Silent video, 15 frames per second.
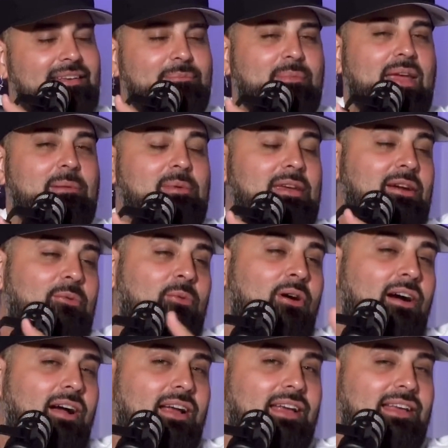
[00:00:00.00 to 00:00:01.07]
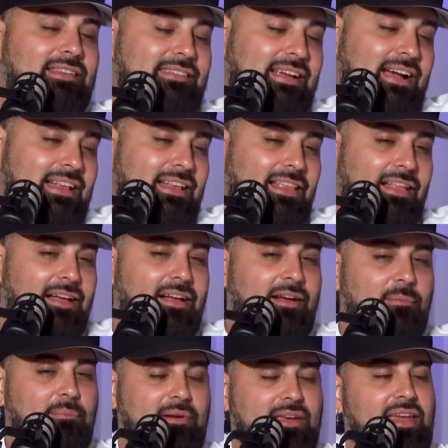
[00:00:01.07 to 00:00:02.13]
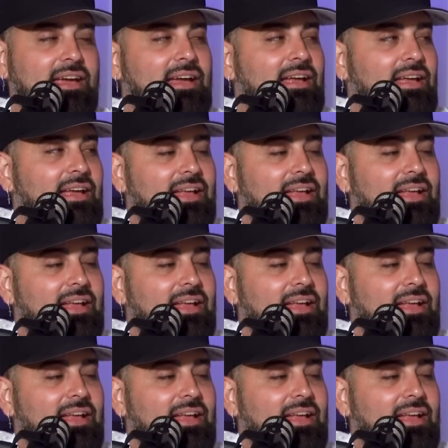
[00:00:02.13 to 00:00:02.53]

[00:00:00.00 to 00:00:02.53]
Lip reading: Maybe a walk, it's kind of long, but yeah,